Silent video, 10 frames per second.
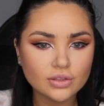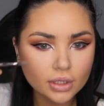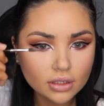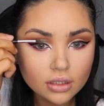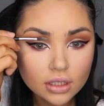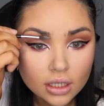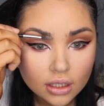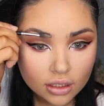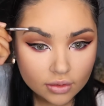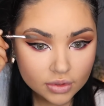Brown. I'm
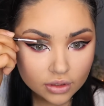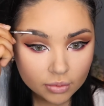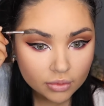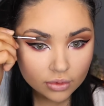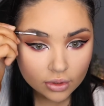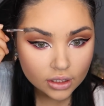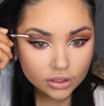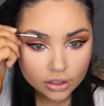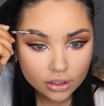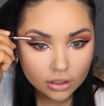just gonna
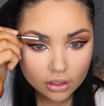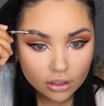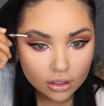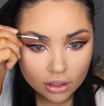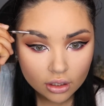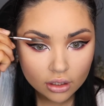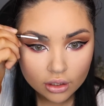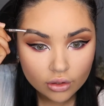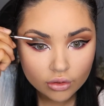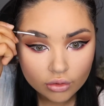brush
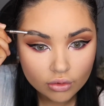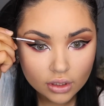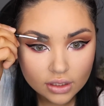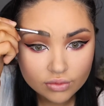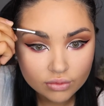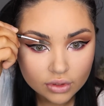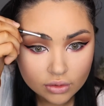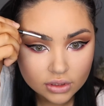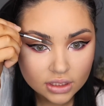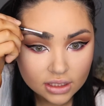through these
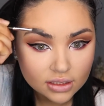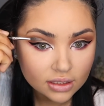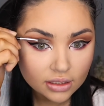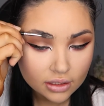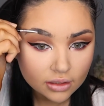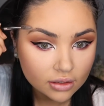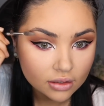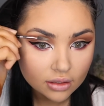real intensely now.